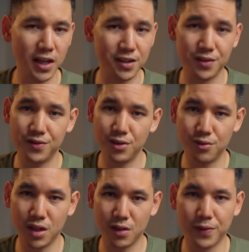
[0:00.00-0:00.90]

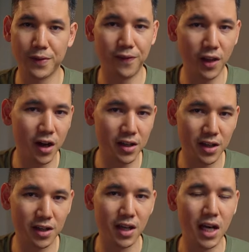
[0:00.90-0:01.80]
interviewing, for
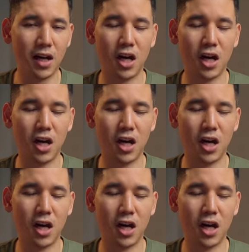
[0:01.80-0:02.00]
vlogging,